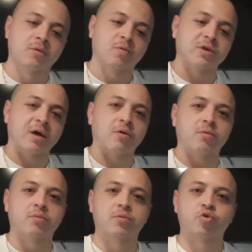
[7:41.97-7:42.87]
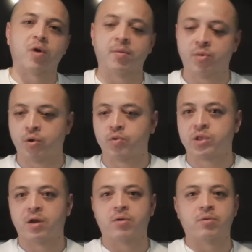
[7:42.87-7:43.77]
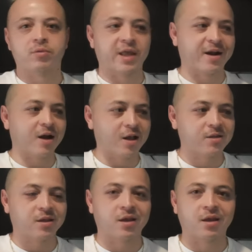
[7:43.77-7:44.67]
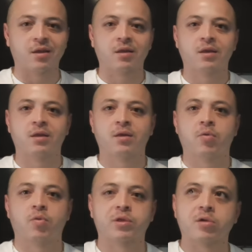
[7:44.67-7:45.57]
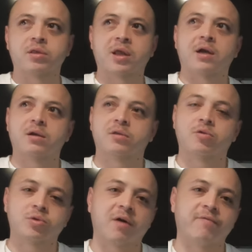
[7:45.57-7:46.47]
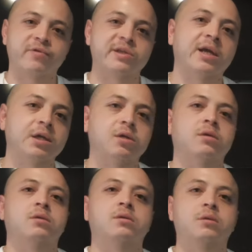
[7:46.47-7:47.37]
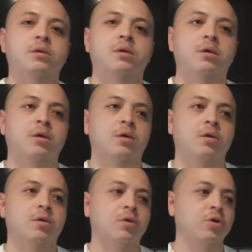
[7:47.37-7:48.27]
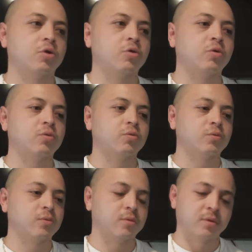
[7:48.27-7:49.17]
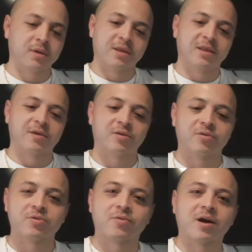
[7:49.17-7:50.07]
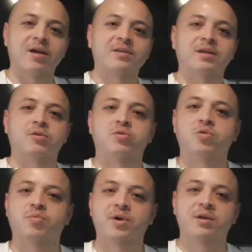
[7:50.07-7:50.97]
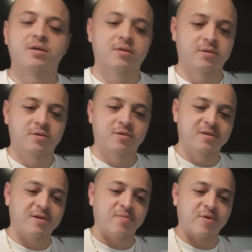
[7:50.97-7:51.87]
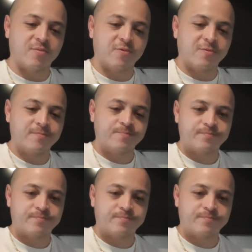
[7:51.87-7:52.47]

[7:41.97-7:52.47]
Without drama, without that content, without that, those conversations, you know, then there's no content, there's no money. Come on, bro.